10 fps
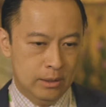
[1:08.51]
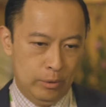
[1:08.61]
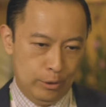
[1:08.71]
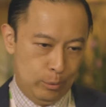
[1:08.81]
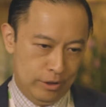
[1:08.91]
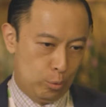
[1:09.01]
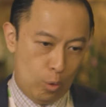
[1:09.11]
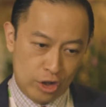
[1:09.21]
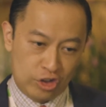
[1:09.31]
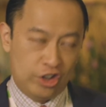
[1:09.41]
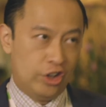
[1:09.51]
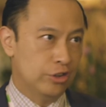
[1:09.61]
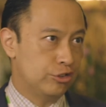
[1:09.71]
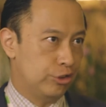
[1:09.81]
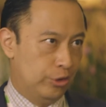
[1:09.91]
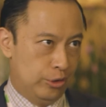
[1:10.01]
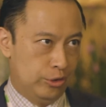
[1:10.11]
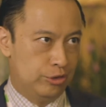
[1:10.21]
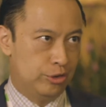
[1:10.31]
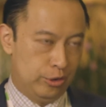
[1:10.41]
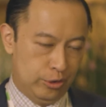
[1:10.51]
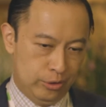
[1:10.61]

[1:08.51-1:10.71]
with with water to to